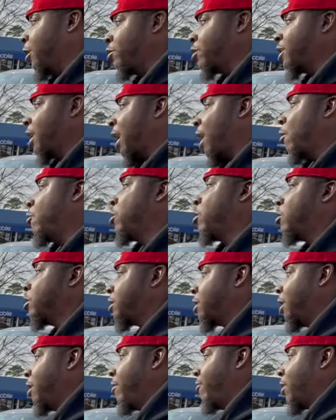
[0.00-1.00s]
You said, how are we going
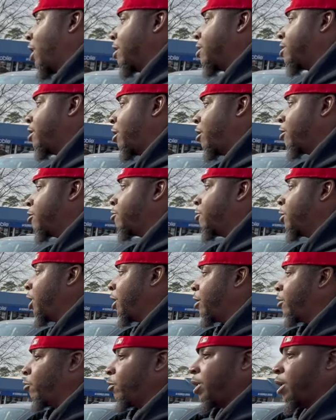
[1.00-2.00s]
to save ourselves?
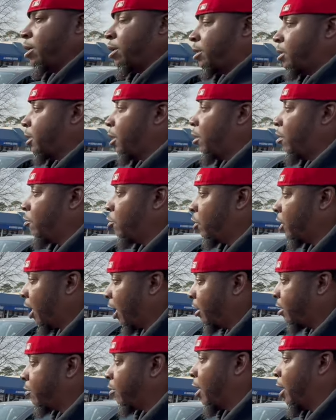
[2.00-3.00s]
Meaning we in a terrible
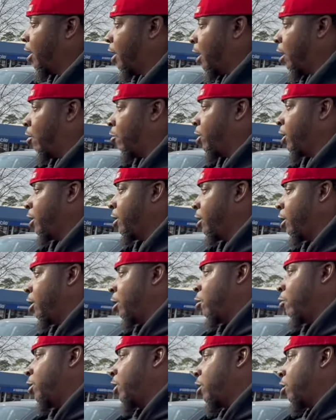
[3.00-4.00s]
case right now. We
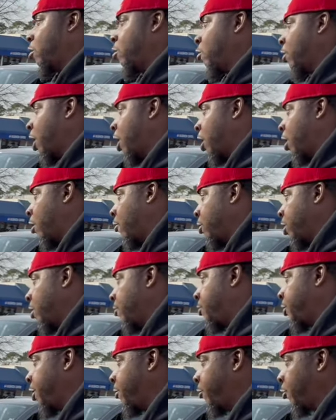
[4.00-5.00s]
are
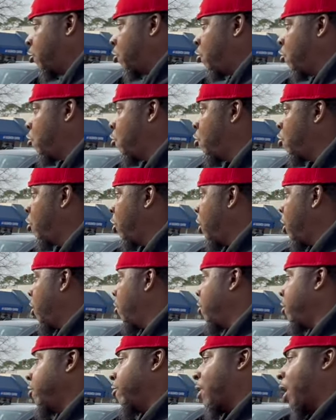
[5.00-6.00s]
people who
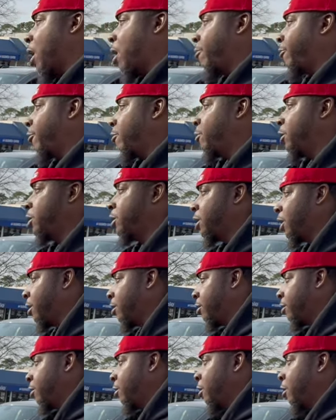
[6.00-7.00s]
we rob from each
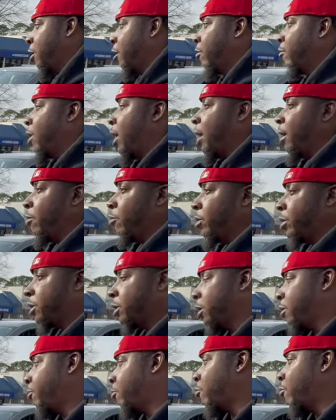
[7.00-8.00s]
other, right? We
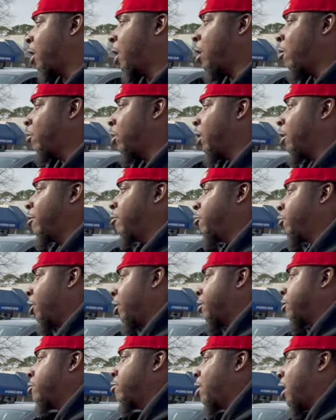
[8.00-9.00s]
sleep around with other
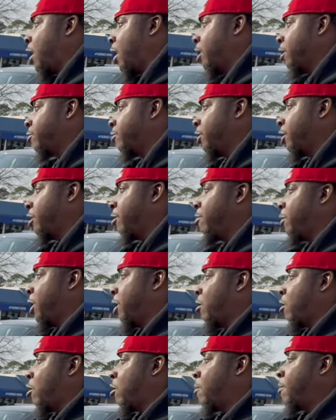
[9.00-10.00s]
brothers' wives. We
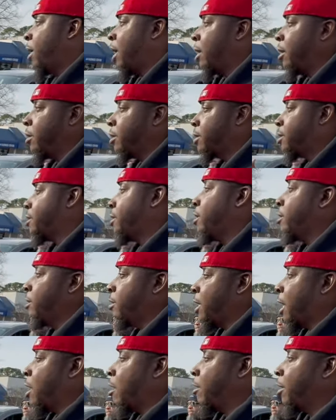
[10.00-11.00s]
committing all manner of
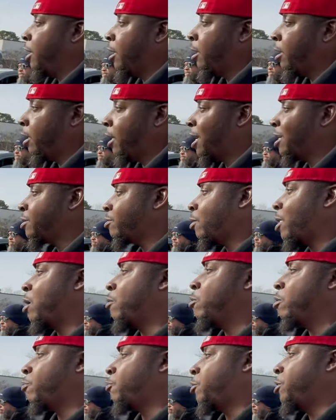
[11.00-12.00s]
sin out here. And that's why
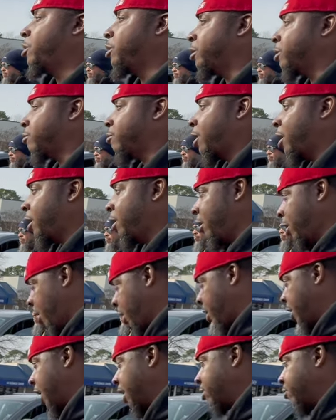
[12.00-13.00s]
we're punished, right?
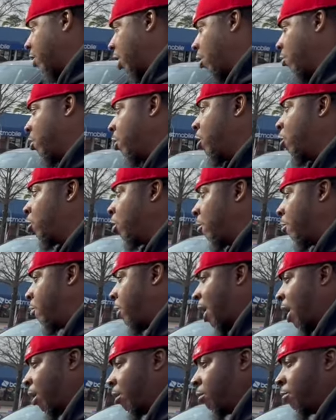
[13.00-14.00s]
That's why we're on the
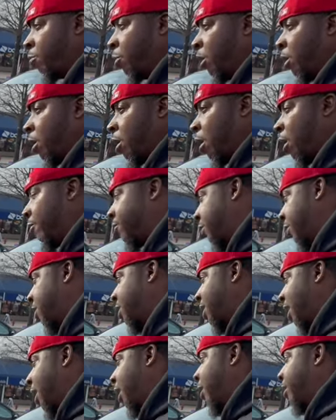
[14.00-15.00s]
bottom of
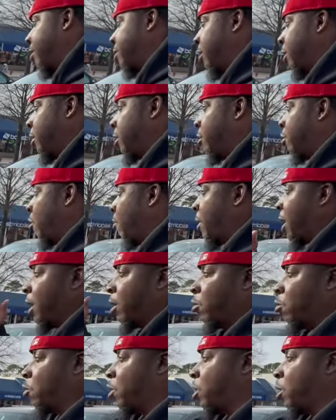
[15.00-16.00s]
society, no
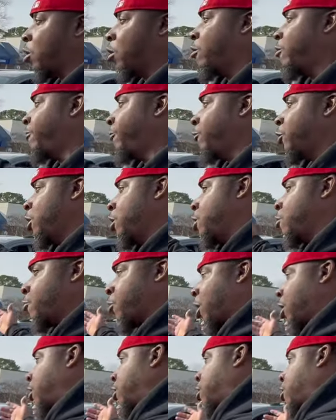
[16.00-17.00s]
matter what earth
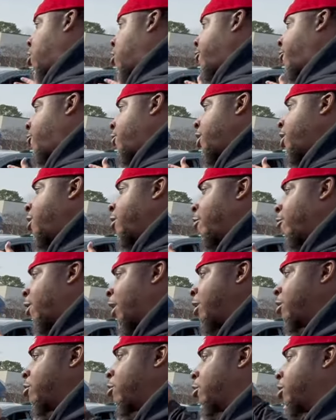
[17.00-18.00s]
part of the earth we in,
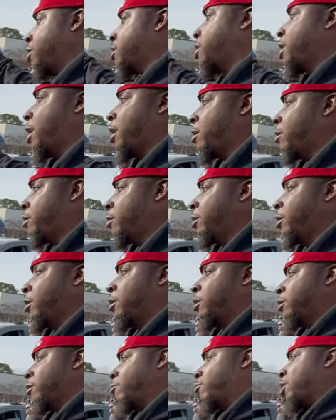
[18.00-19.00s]
right? You go to China,
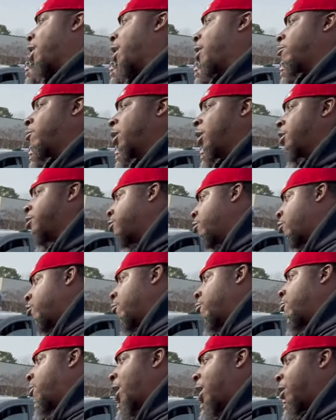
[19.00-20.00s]
the black man's on
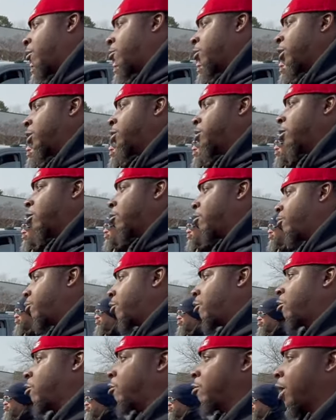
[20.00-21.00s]
the bottom of the totem
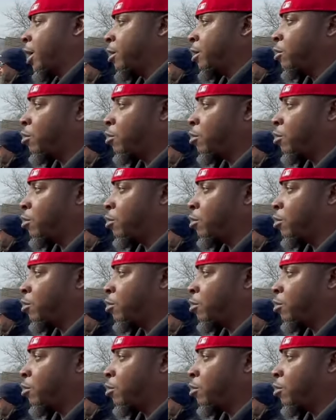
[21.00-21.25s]
pole, right? You